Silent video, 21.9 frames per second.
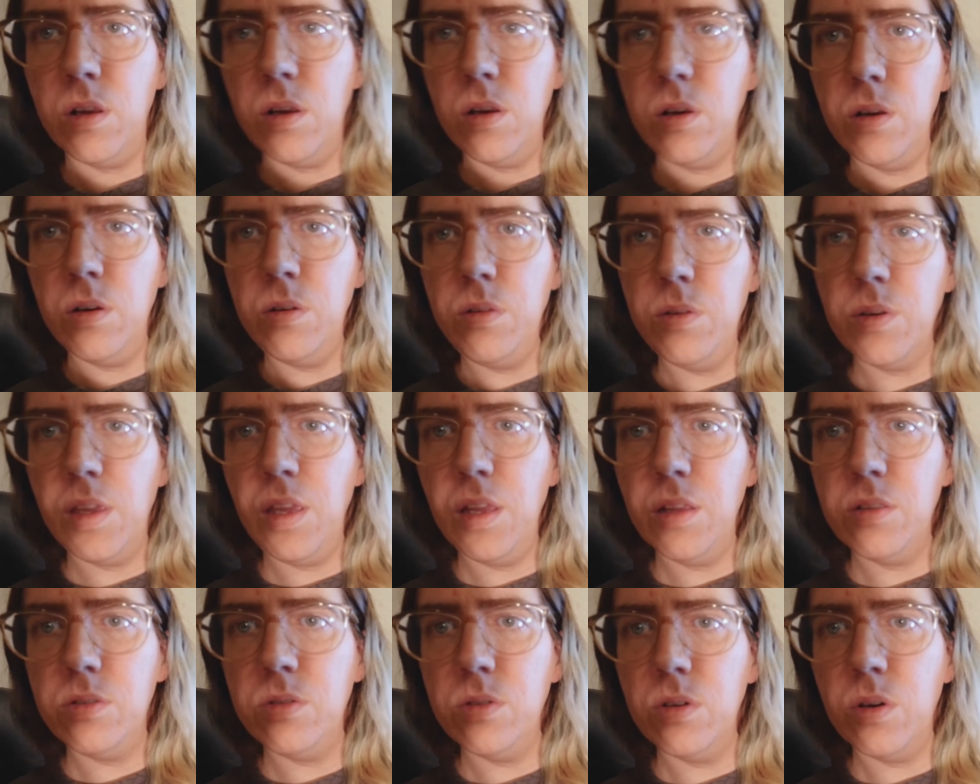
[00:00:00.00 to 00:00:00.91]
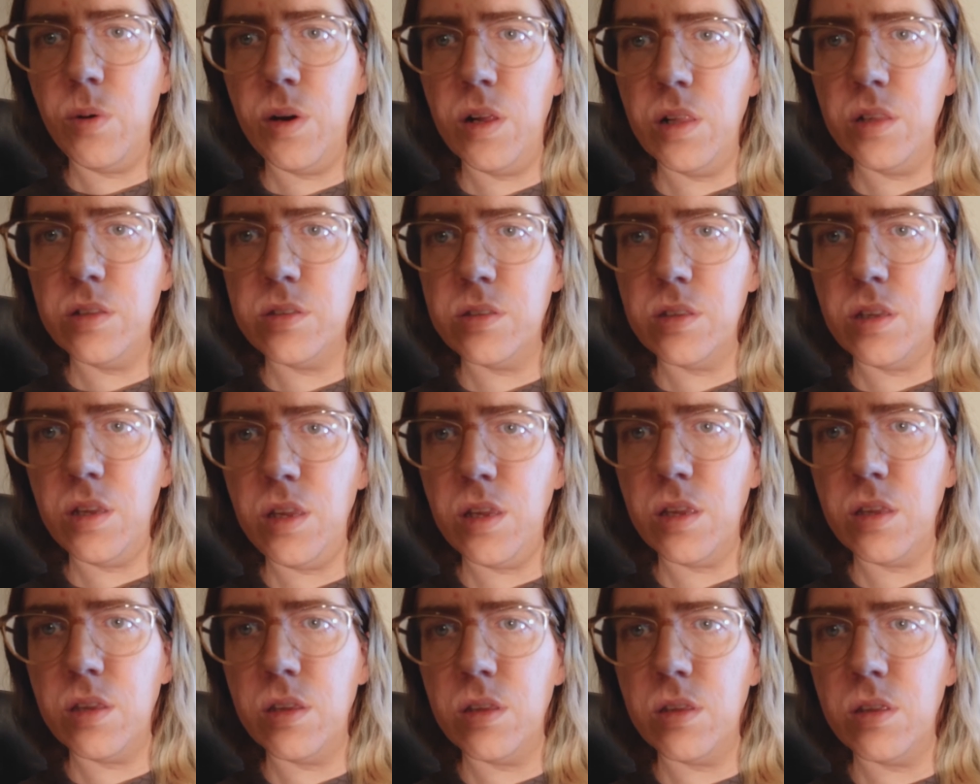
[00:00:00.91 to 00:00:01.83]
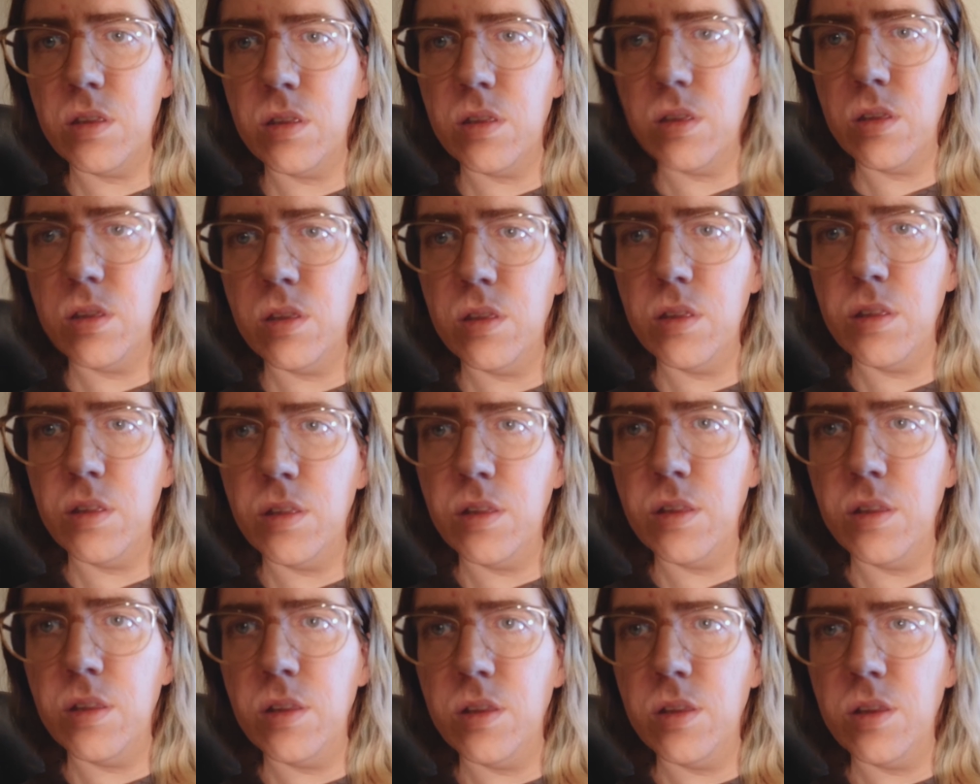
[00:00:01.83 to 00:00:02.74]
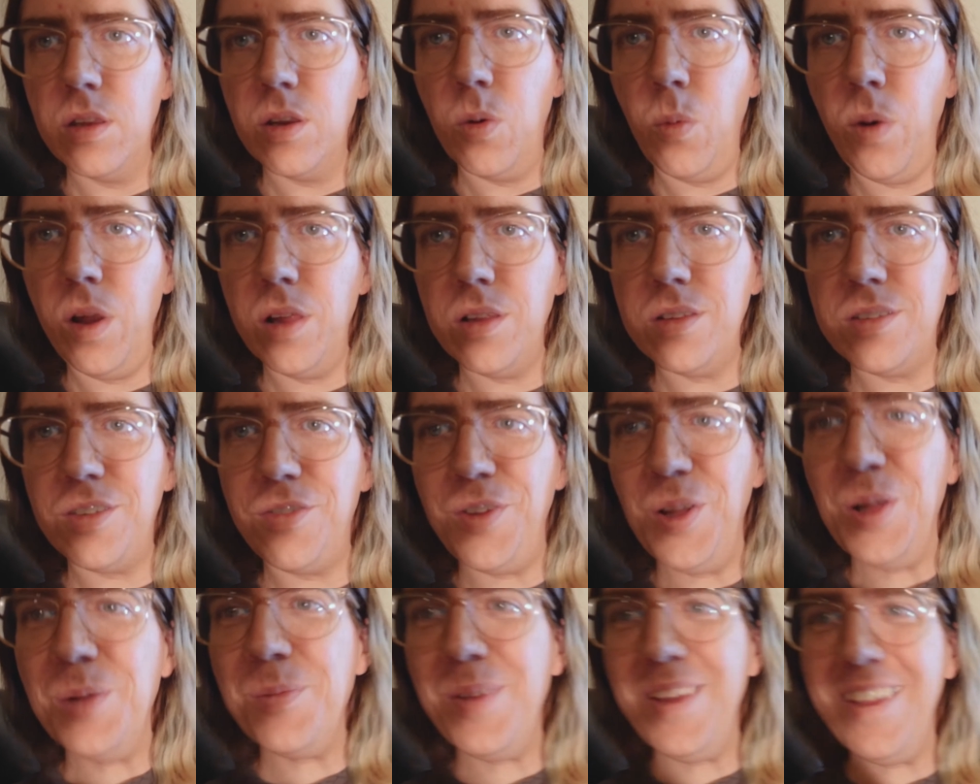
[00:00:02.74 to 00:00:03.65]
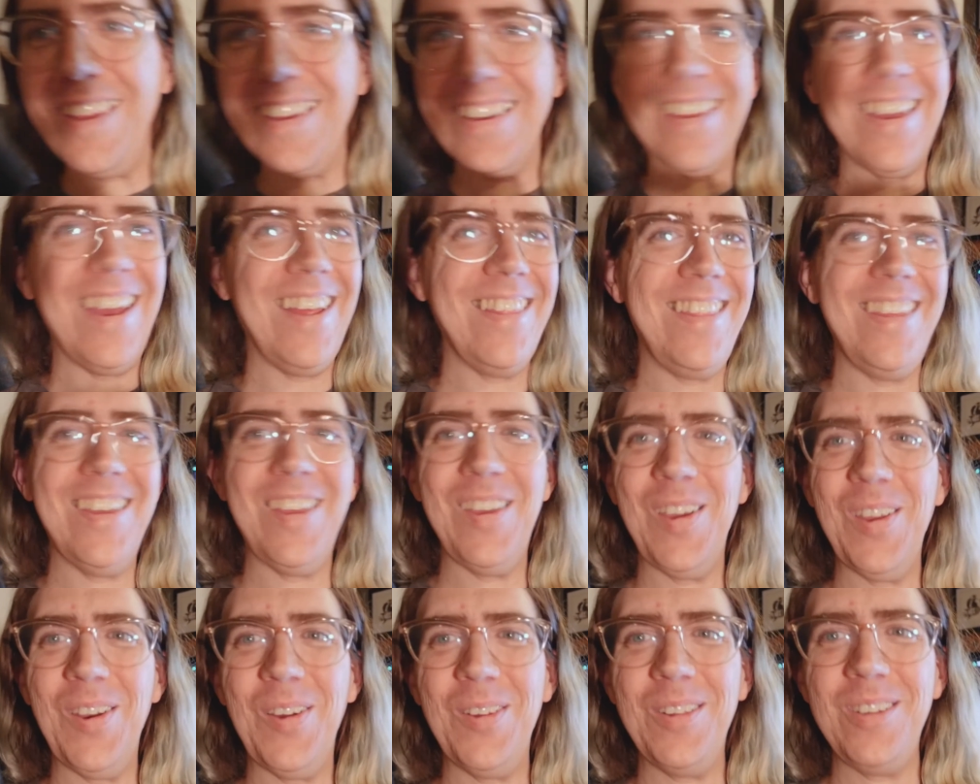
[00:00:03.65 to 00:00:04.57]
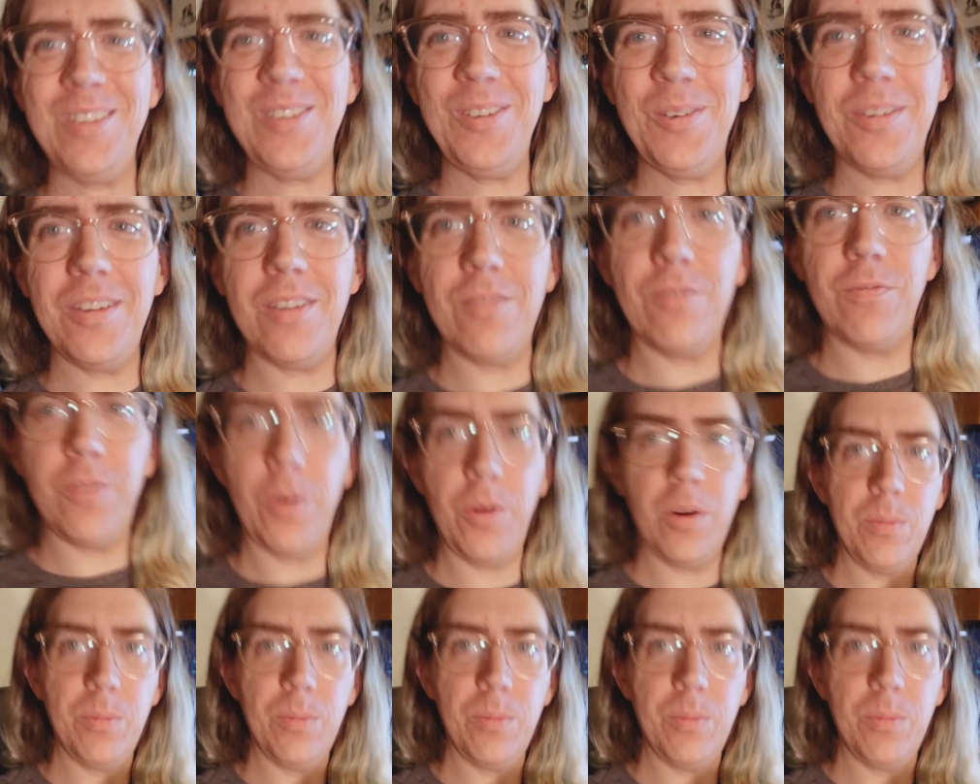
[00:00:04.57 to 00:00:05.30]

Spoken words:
Oh, you can't do it while it's like, while it's filming. I think you can only do it in photo